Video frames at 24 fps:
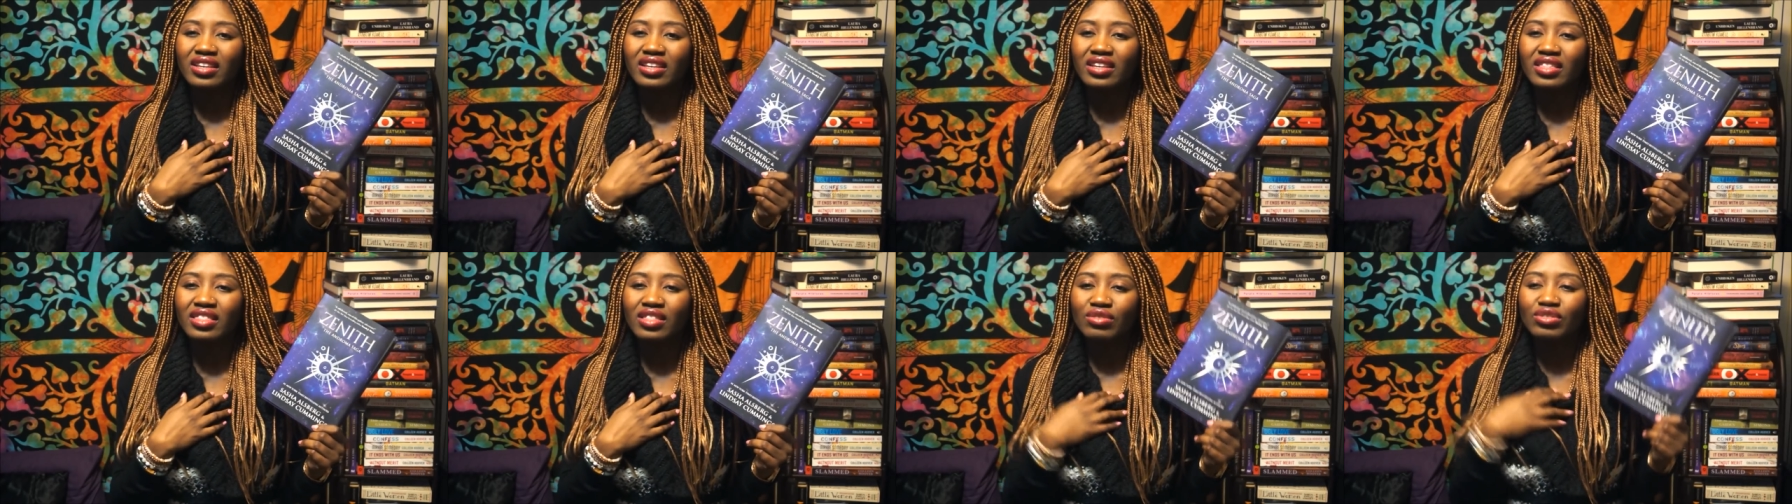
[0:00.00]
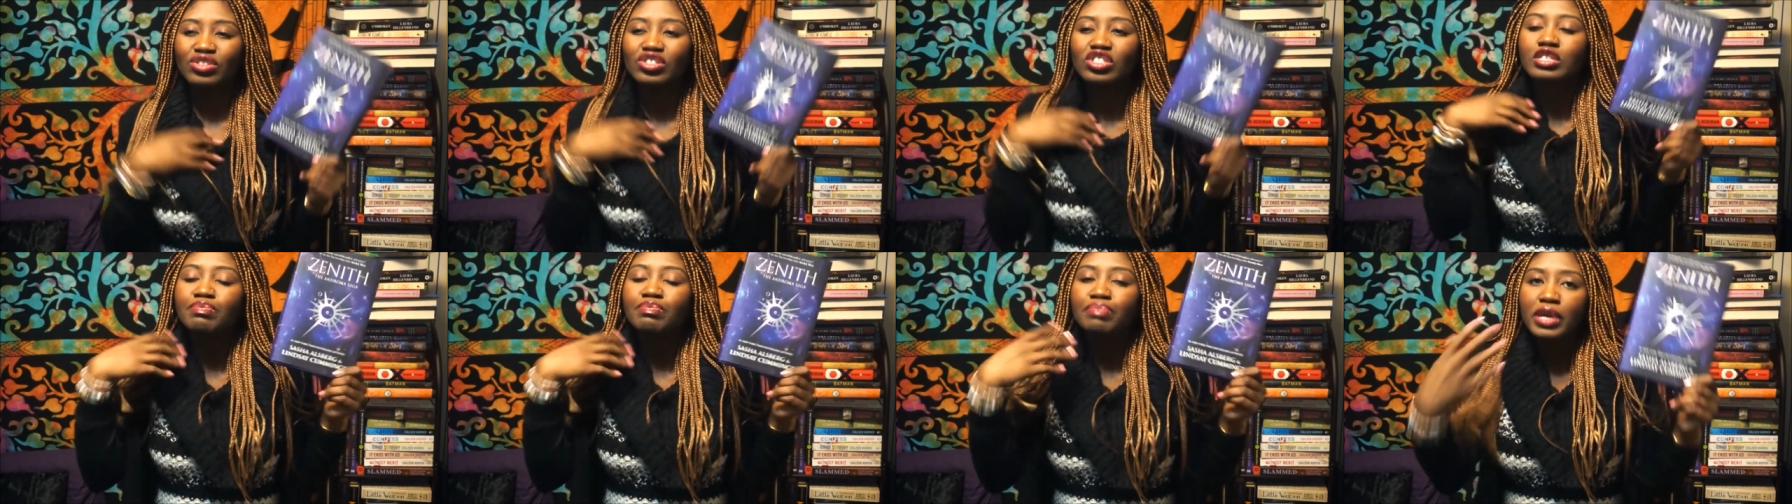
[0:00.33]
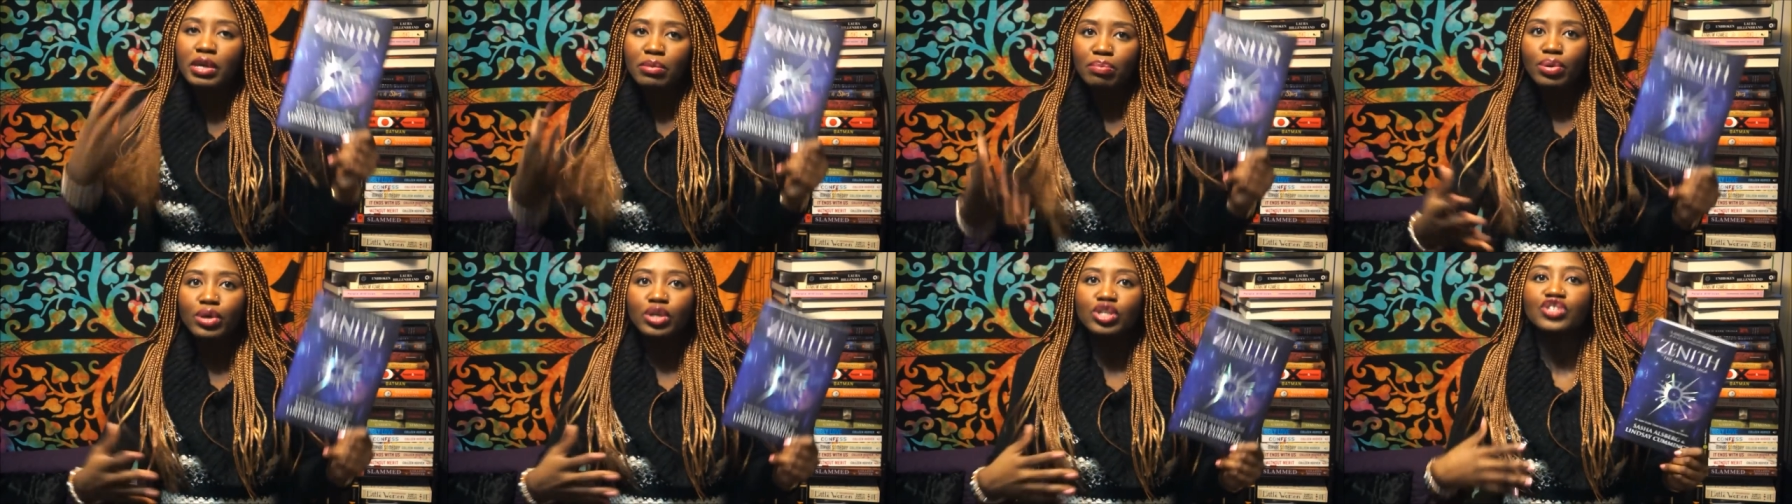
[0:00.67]
there's this
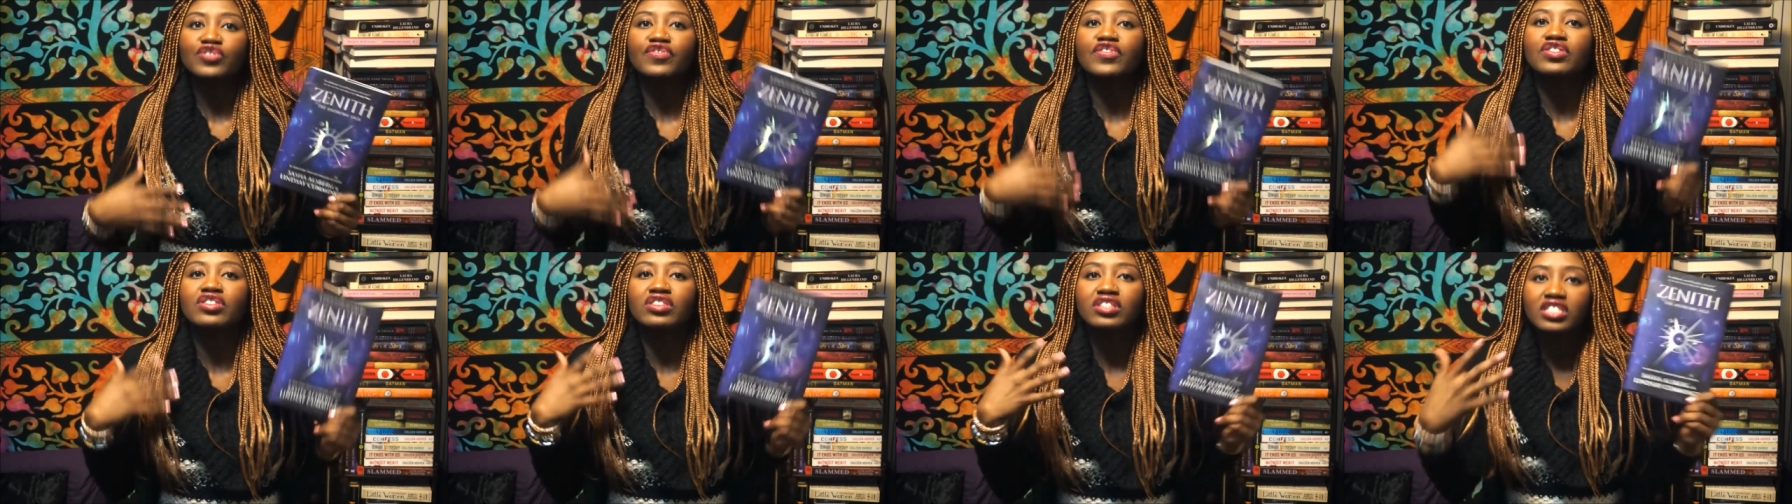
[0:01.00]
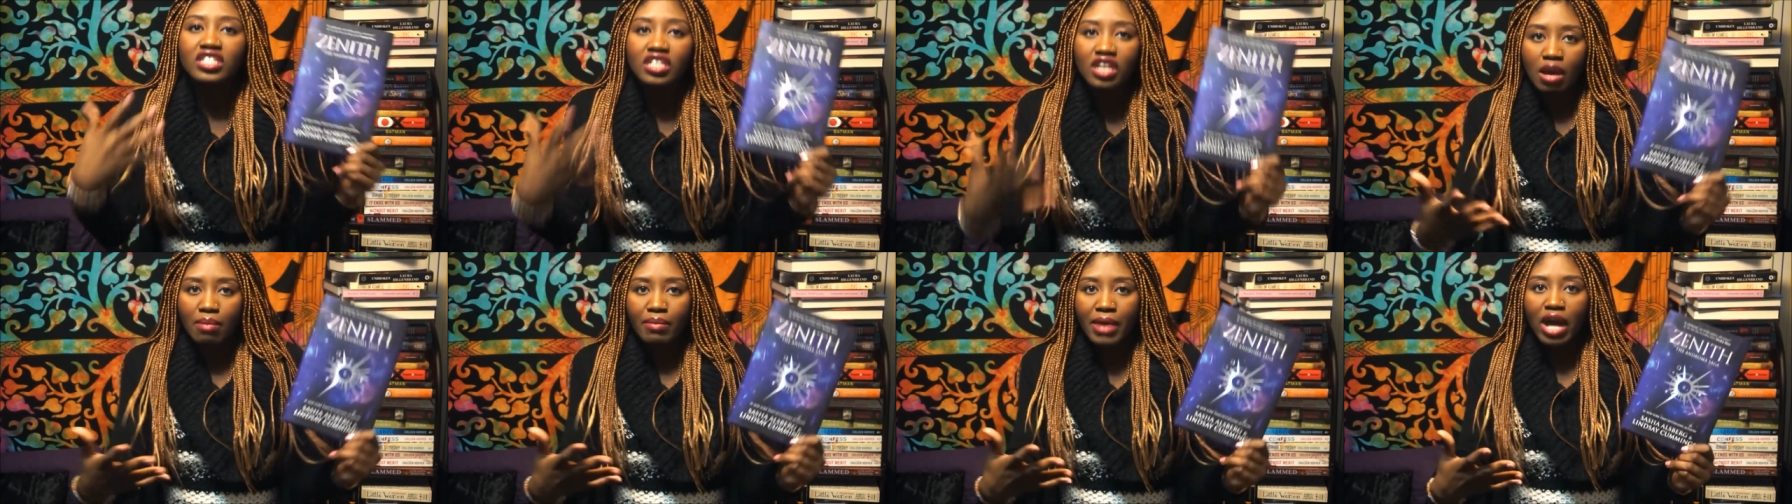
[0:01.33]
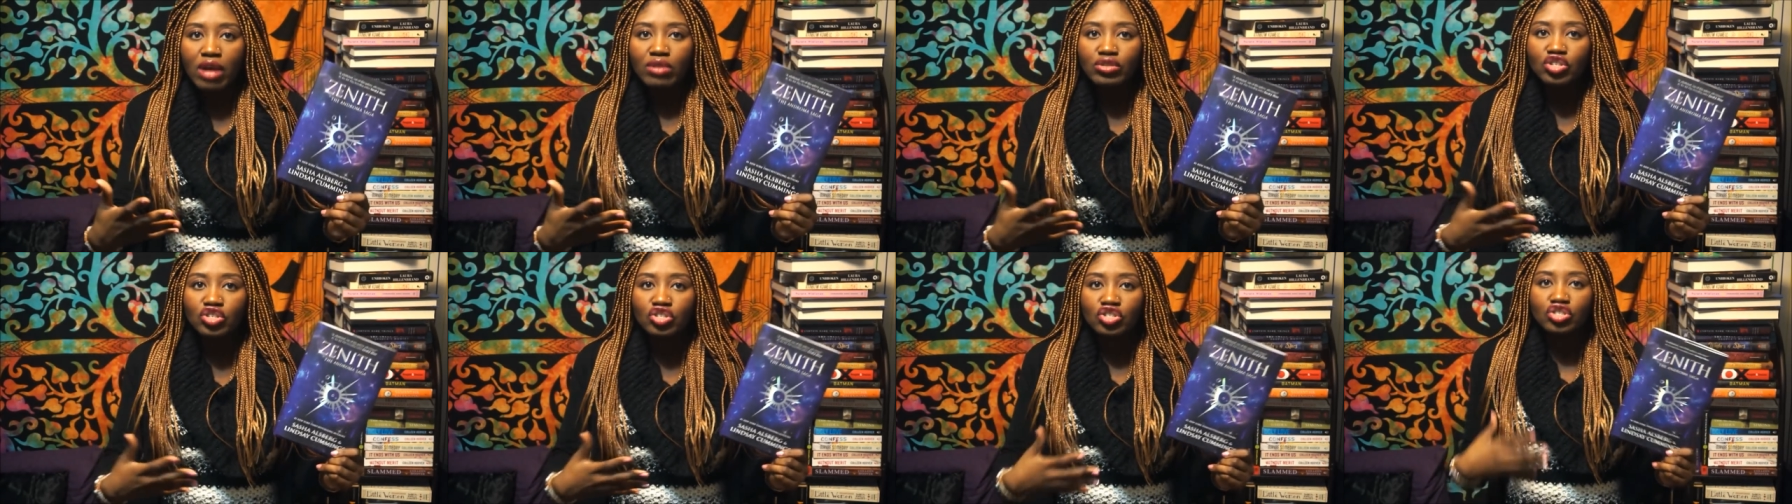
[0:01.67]
big push for this to come
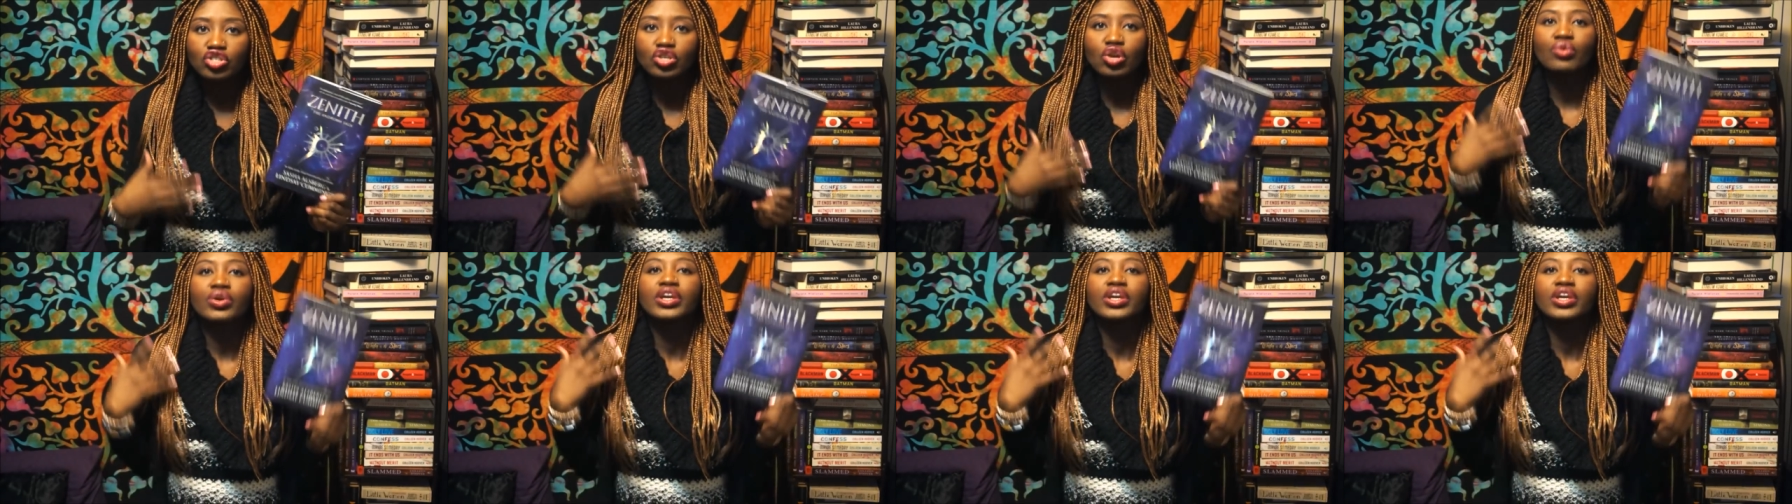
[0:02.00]
out just so